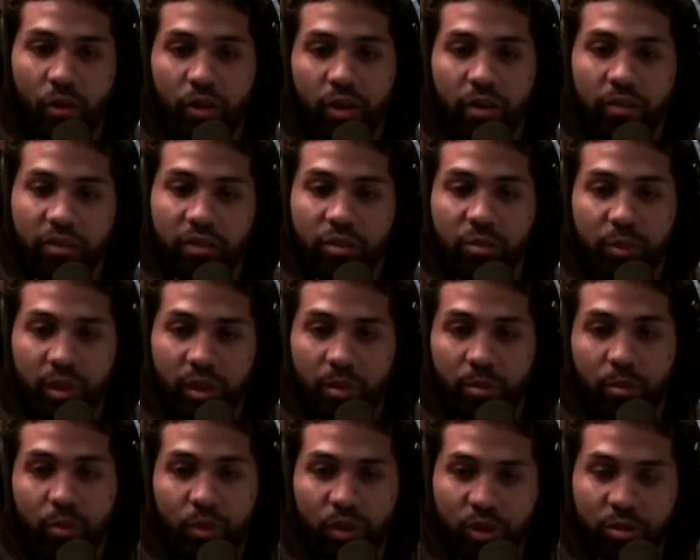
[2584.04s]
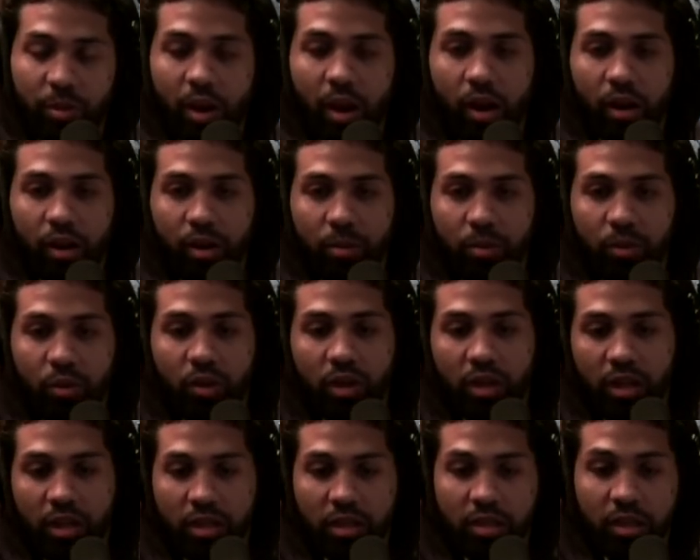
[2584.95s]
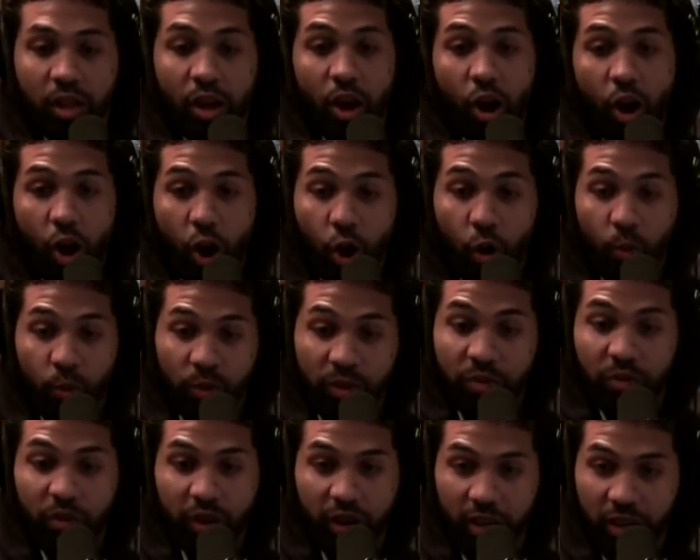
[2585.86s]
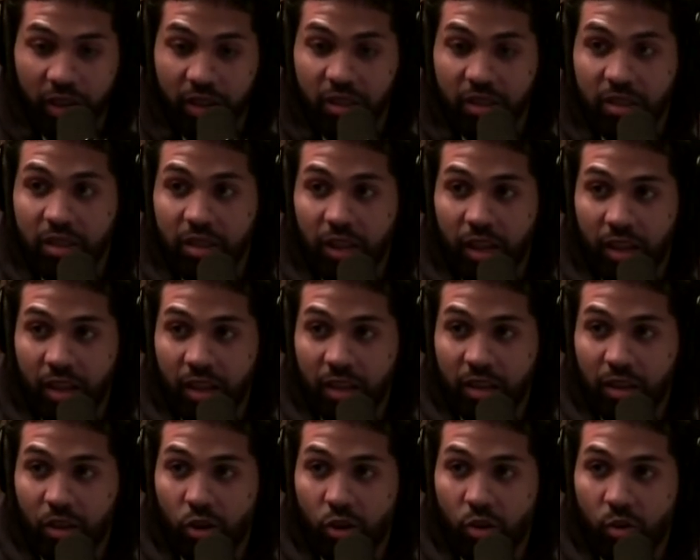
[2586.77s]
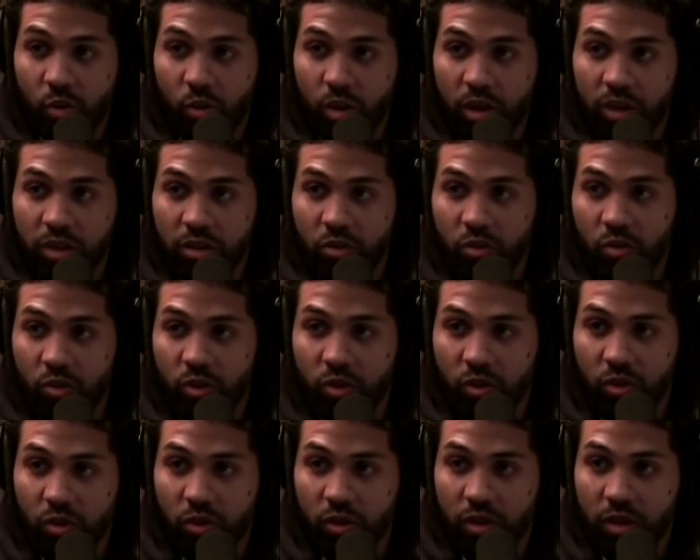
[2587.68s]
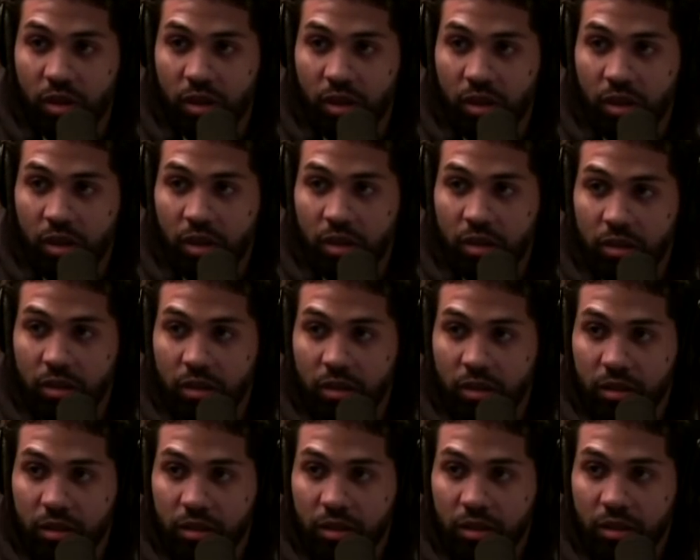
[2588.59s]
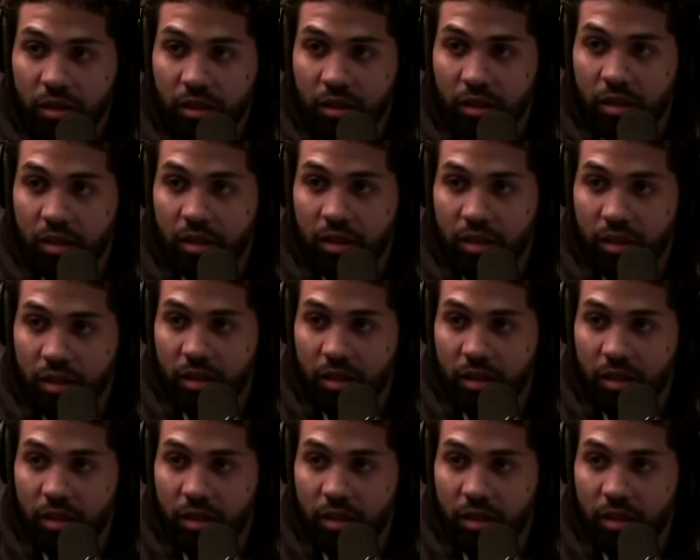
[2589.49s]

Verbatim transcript: narrative is being pushed by our communities. Are we fucking insane, or what is going on? Nah, I mean,